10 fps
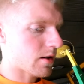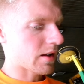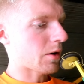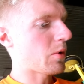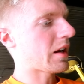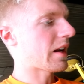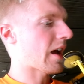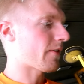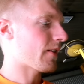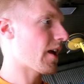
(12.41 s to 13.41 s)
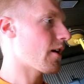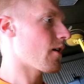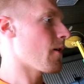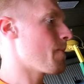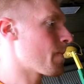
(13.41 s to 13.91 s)
like a week and a half
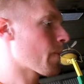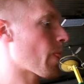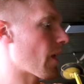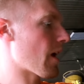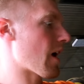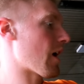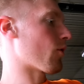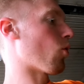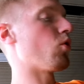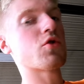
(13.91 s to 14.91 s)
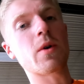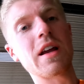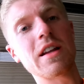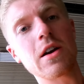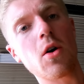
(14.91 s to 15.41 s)
later, and the hole's
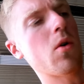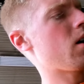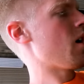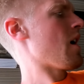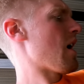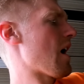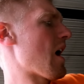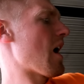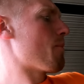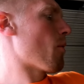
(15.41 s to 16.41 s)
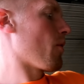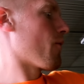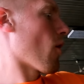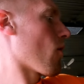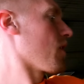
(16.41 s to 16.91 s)
ready to go. And but
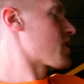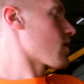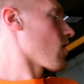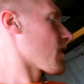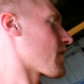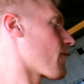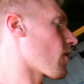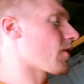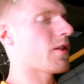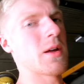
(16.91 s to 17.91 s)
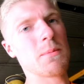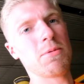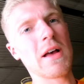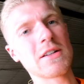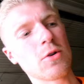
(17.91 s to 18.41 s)
we've already started converting the
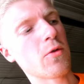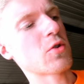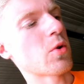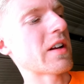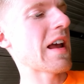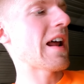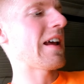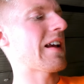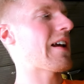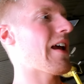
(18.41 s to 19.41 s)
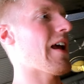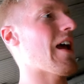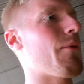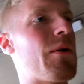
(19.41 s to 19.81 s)
planter over to organic, and